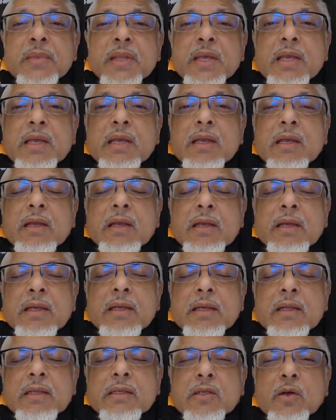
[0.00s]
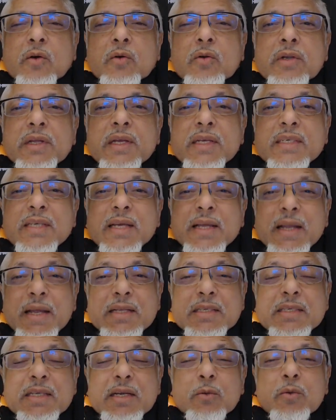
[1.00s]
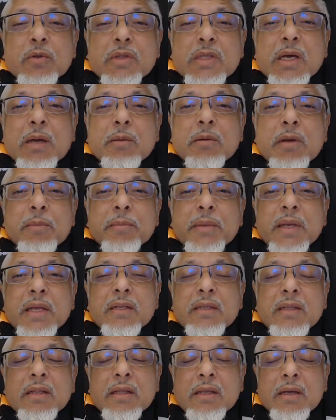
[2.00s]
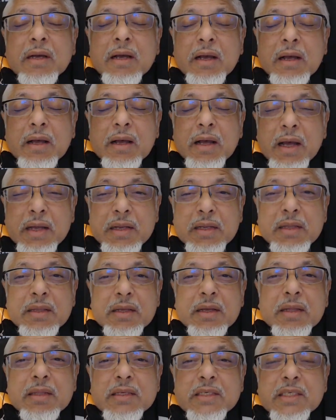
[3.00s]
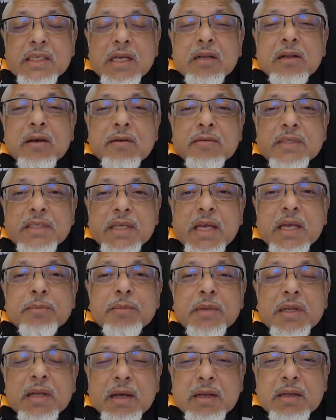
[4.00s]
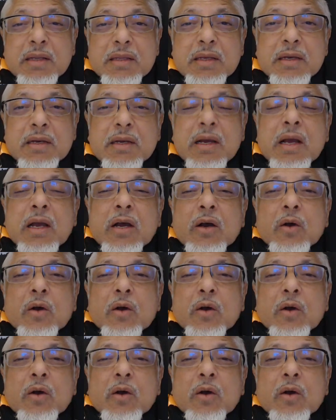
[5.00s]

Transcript: he told his grandson Utama bin Haritha, the son of Zayd bin Haritha,